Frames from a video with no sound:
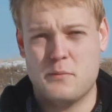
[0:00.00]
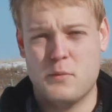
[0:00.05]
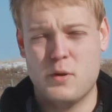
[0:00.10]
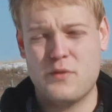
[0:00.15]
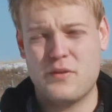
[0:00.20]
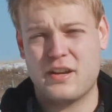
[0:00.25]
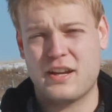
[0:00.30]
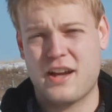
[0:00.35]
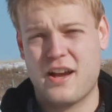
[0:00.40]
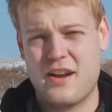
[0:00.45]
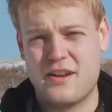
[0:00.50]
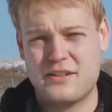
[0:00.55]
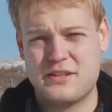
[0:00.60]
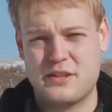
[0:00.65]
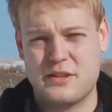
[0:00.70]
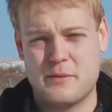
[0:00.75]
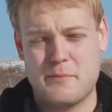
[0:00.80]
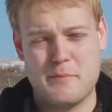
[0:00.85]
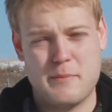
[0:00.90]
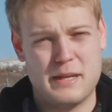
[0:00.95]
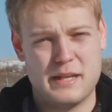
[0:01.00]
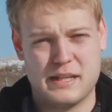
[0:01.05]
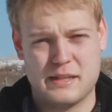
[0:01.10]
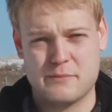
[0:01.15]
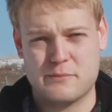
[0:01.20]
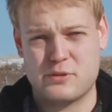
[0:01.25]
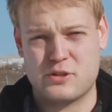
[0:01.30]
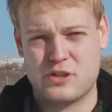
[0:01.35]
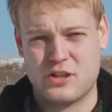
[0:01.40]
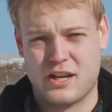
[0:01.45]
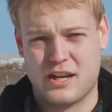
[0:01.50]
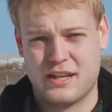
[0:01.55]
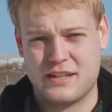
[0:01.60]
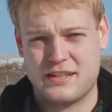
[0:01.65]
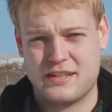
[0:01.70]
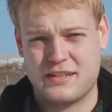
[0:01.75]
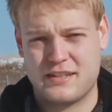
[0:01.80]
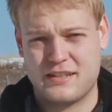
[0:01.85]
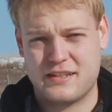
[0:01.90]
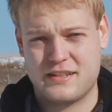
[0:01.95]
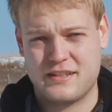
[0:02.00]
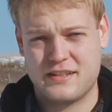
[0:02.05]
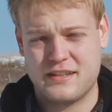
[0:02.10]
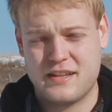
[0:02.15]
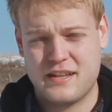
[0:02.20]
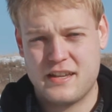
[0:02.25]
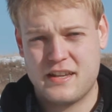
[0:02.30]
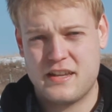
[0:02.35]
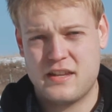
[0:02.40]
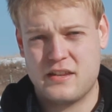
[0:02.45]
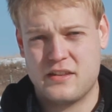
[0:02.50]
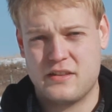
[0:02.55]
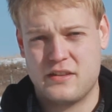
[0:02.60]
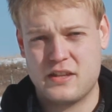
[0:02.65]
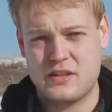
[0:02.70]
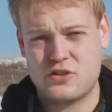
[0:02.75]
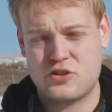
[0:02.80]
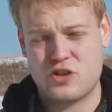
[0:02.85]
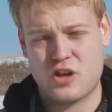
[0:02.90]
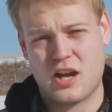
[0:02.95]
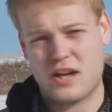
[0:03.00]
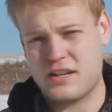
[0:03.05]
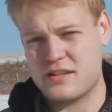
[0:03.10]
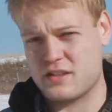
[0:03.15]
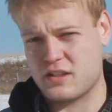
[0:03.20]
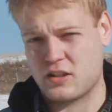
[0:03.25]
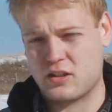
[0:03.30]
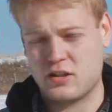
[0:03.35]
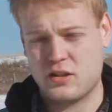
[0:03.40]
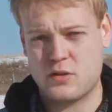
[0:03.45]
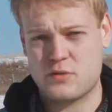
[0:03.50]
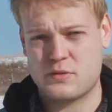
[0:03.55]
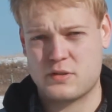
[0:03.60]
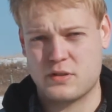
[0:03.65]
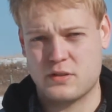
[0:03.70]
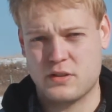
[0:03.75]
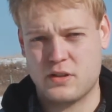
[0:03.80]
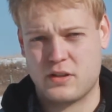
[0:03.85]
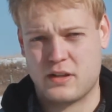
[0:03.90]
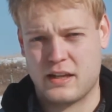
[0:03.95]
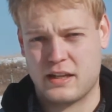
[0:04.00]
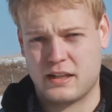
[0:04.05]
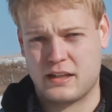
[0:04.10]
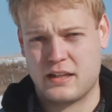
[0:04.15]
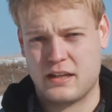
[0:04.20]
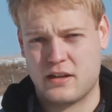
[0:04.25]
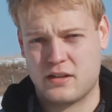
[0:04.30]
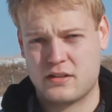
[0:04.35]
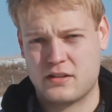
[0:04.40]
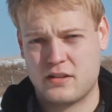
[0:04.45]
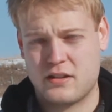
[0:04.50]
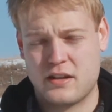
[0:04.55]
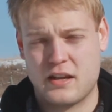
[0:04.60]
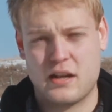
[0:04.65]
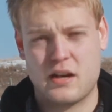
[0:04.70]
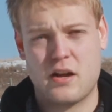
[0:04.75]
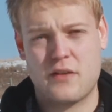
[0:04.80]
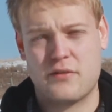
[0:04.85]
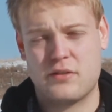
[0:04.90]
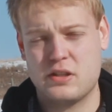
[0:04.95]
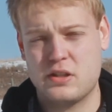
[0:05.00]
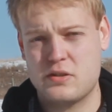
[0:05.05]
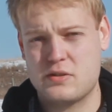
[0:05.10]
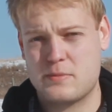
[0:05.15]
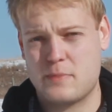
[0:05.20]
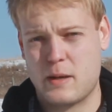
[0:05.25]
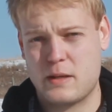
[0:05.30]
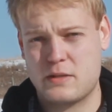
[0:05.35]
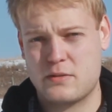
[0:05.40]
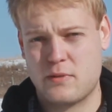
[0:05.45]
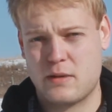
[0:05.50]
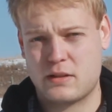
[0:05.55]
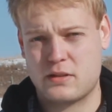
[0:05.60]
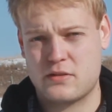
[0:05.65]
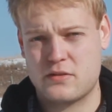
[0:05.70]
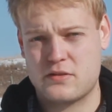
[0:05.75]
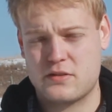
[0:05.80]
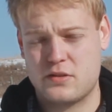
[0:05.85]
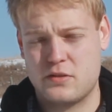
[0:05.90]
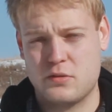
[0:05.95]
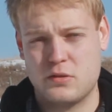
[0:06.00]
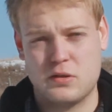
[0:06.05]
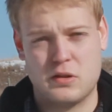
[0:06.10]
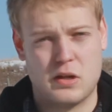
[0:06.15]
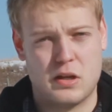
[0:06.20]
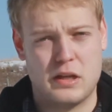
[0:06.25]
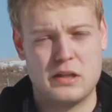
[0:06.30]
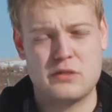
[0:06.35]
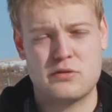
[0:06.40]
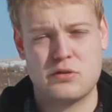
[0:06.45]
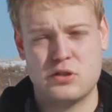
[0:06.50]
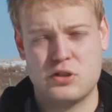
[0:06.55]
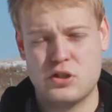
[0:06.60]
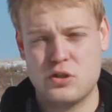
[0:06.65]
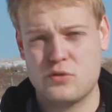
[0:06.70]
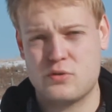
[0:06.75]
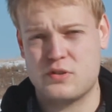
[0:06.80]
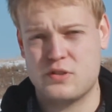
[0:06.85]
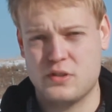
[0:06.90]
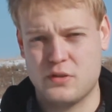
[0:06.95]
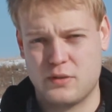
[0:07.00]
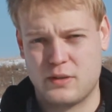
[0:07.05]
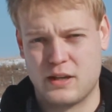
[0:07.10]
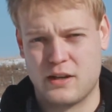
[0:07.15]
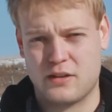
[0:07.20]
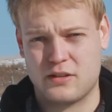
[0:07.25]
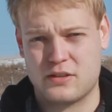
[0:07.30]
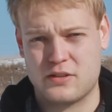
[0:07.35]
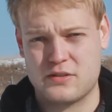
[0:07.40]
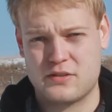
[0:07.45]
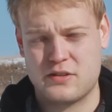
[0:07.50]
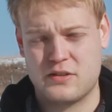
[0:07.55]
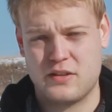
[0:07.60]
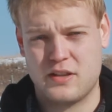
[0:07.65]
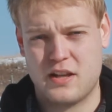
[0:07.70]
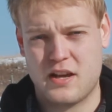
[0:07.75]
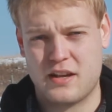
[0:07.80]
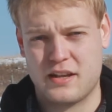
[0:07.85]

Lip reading: Moving on to the medium shot. This shot is a closer look at a character and often used by directors to introduce new characters to the